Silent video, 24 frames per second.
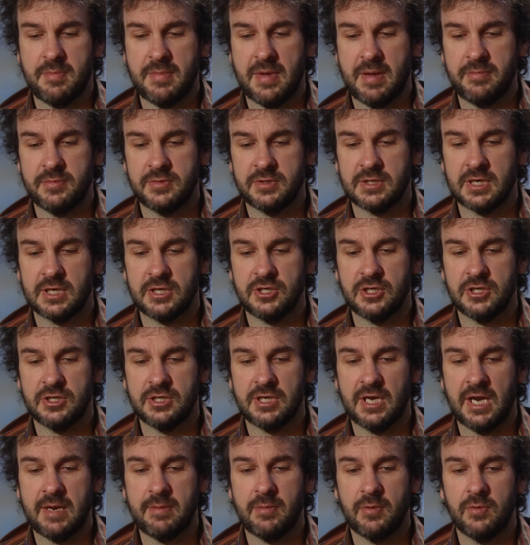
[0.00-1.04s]
mum's kitchen
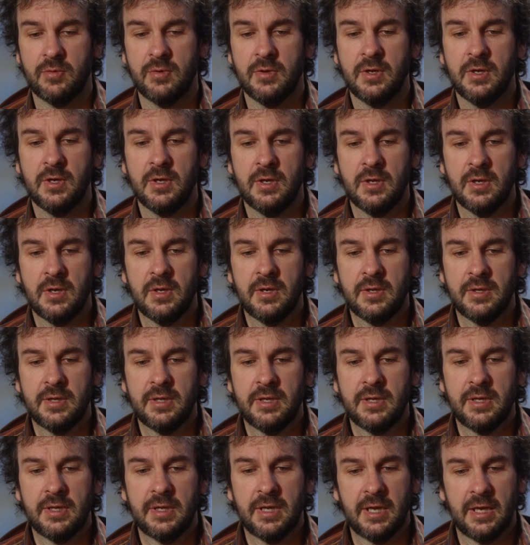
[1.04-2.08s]
table,
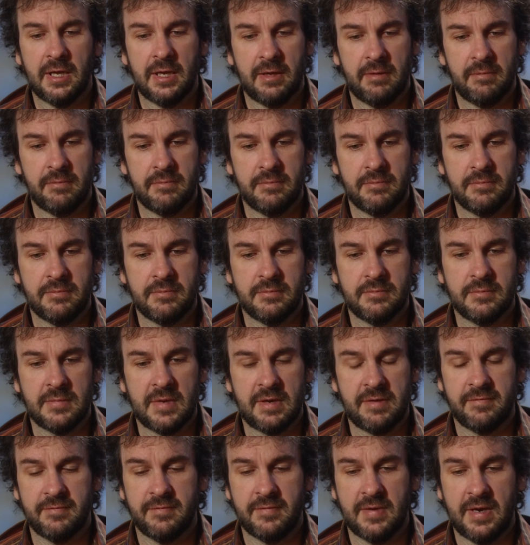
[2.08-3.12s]

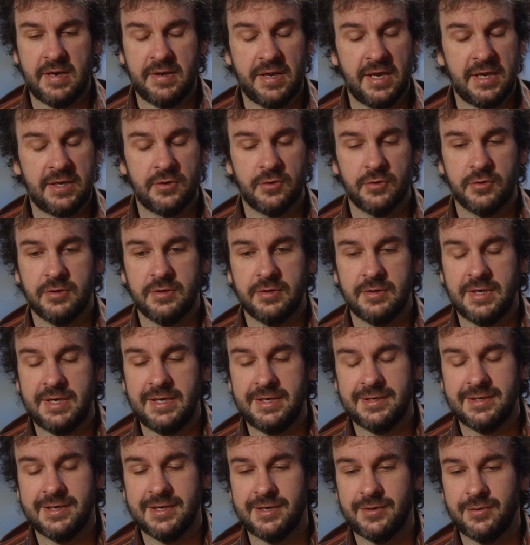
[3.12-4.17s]
and they couldn't
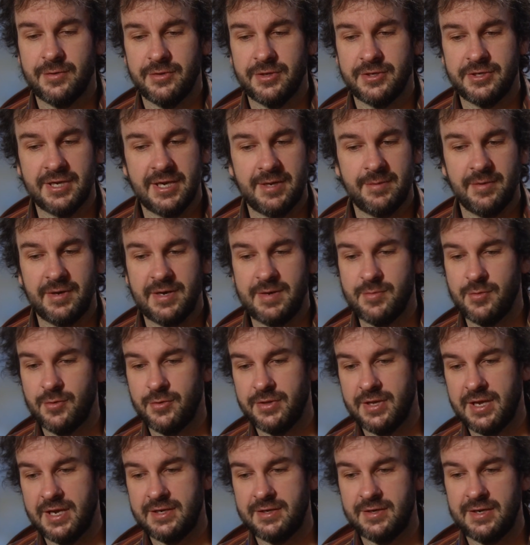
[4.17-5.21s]
eat dinner on the table
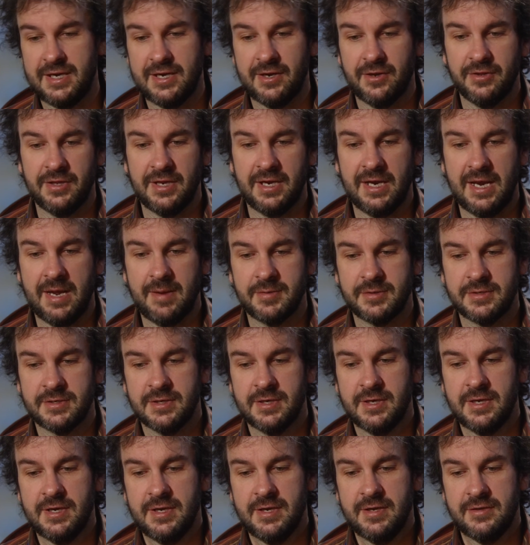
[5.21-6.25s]
anymore. They had to eat on their laps.
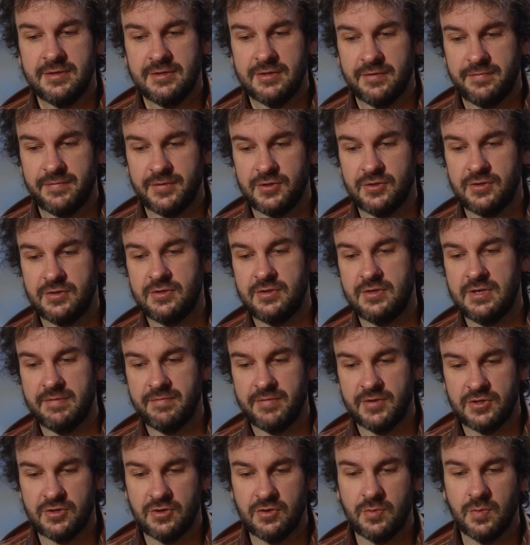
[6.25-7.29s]
So for
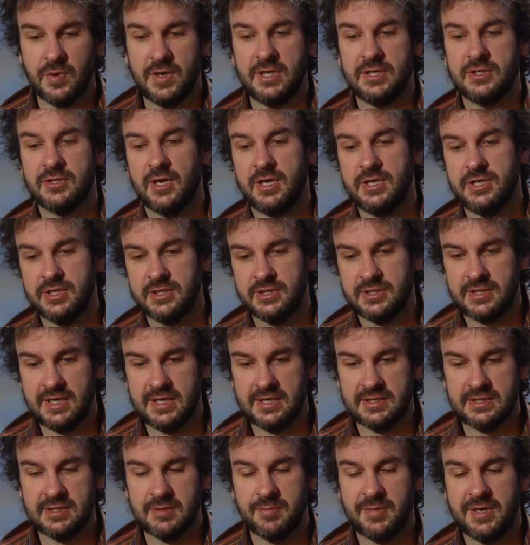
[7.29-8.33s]
2 weeks, I just
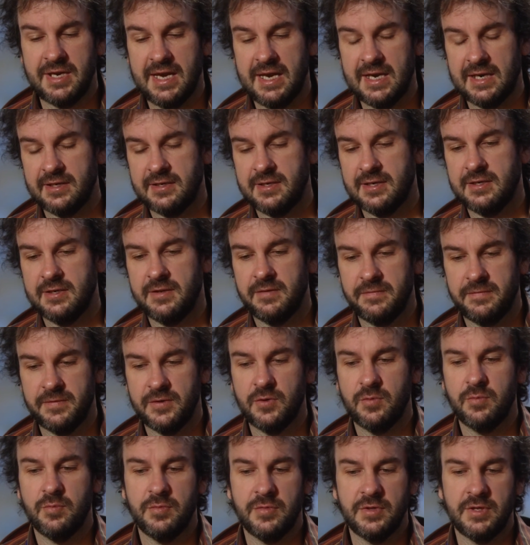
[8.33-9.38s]
simply edited the
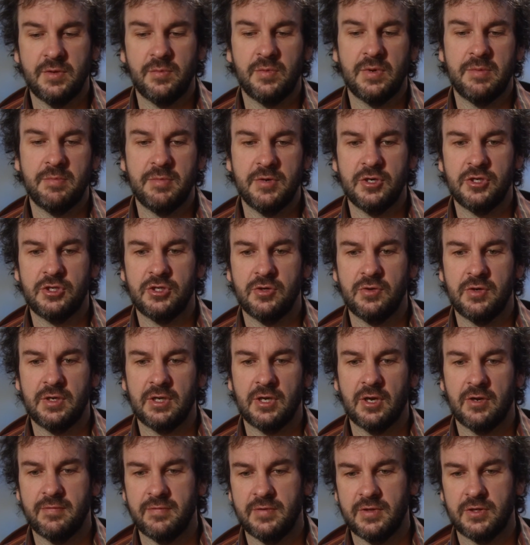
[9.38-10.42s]
film that we'd been
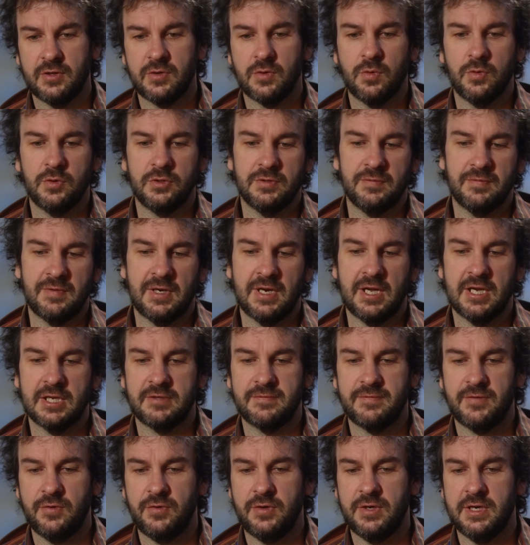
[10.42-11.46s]
shooting over the course of the last
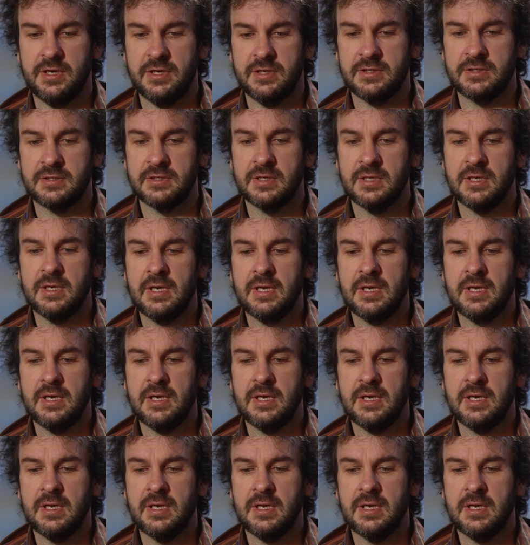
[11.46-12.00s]
few years.